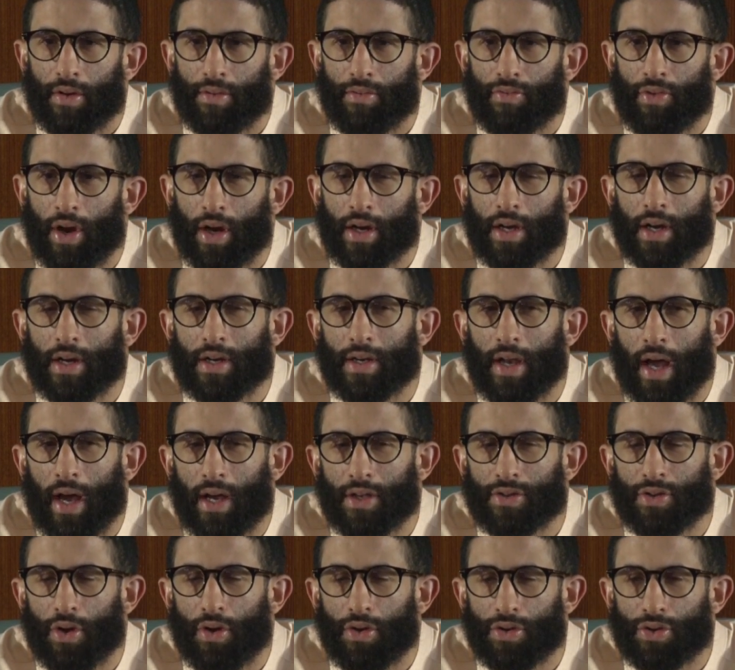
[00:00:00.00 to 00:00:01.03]

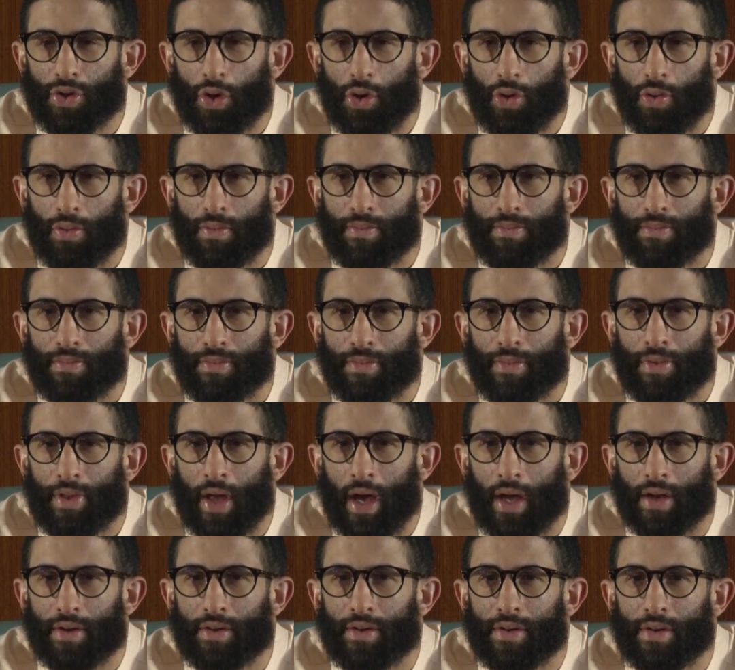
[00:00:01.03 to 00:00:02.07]
recognize also
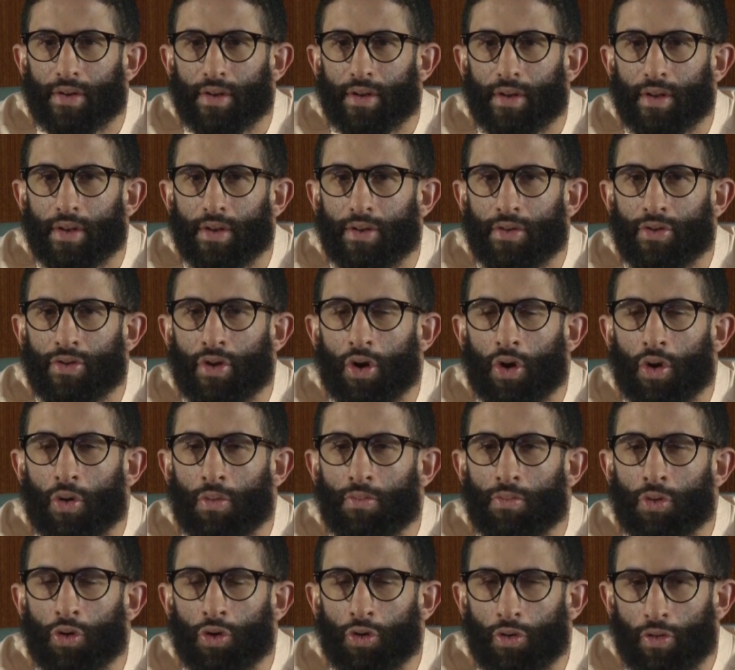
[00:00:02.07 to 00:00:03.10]
that no
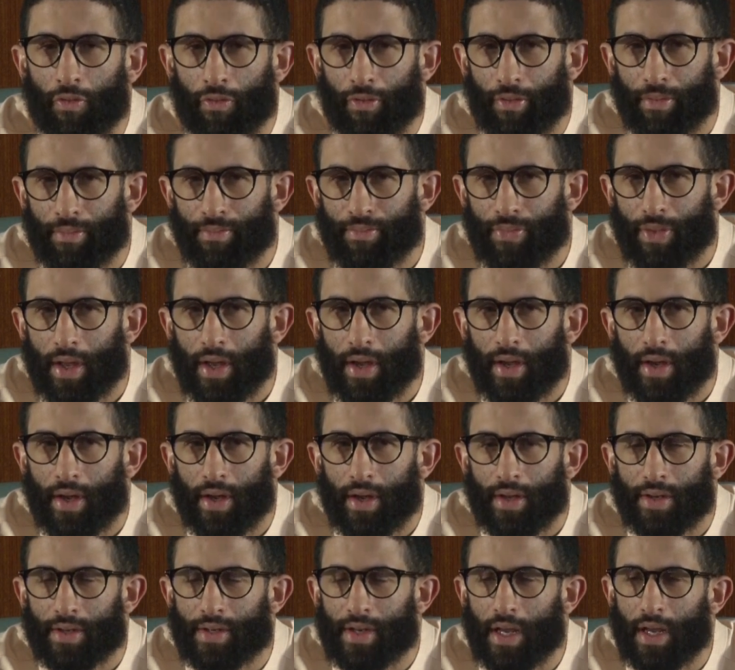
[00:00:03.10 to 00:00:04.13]
move
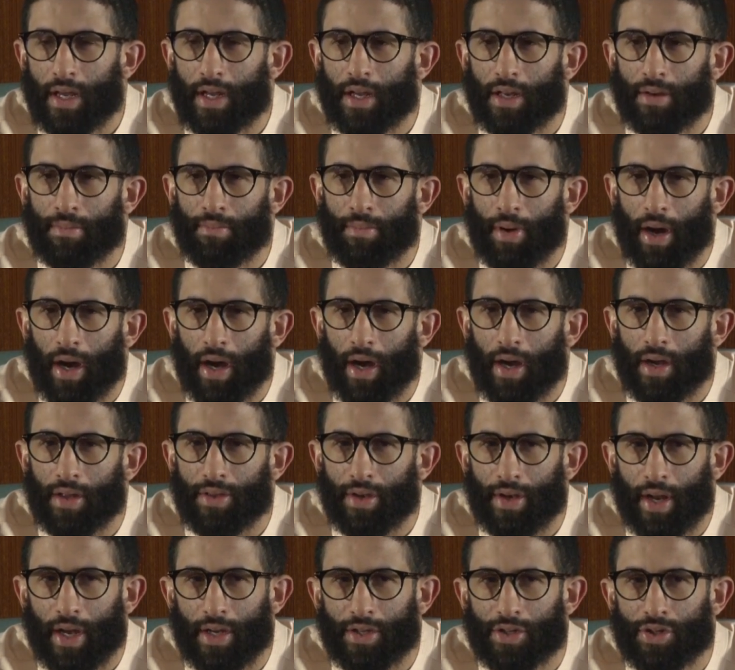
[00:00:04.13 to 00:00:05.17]
taken by
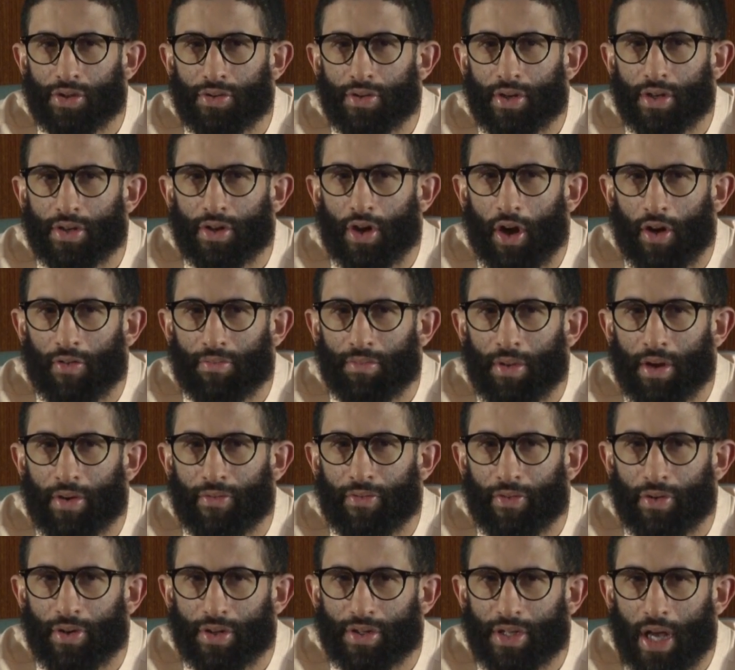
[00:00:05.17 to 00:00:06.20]
the Nigerian government,
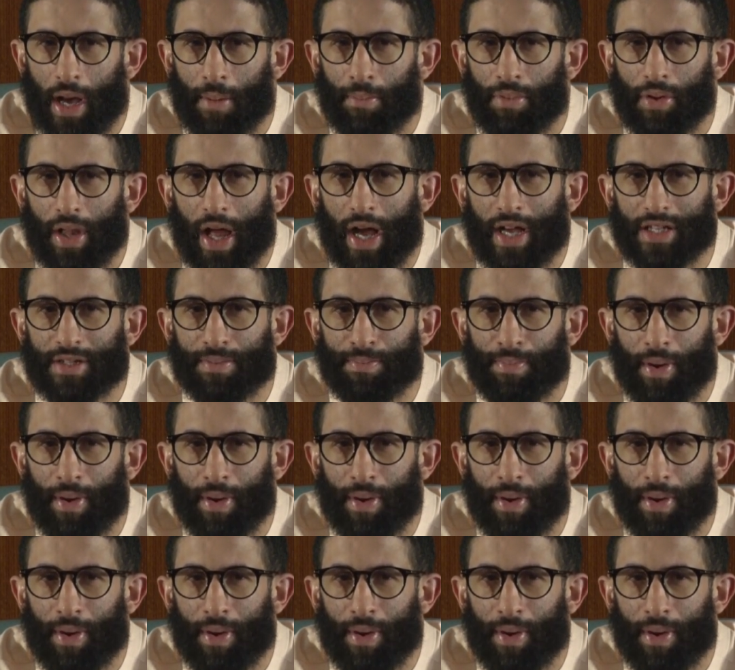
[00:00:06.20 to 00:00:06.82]
for example, as